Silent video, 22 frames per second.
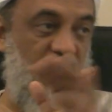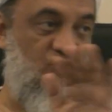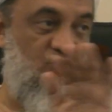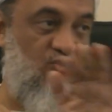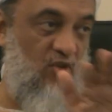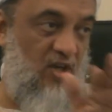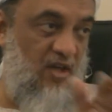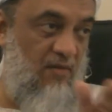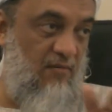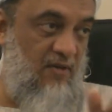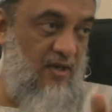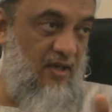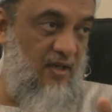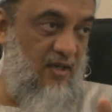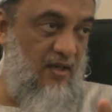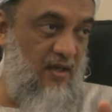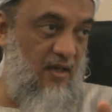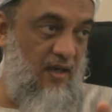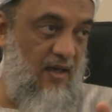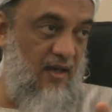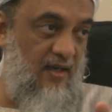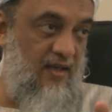and
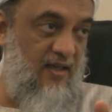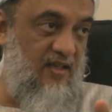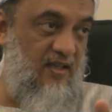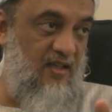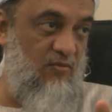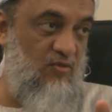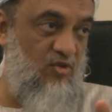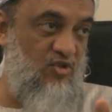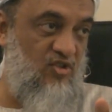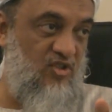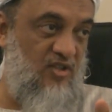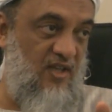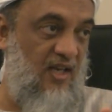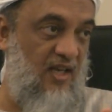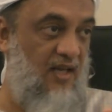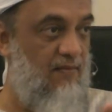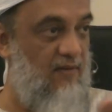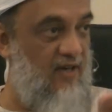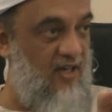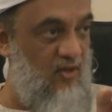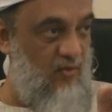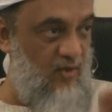Sulaiman
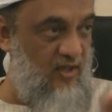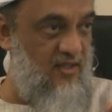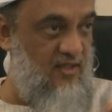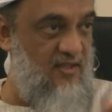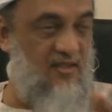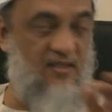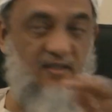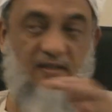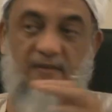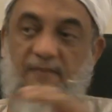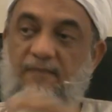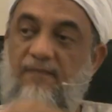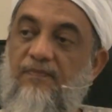alayhimussalam had wealth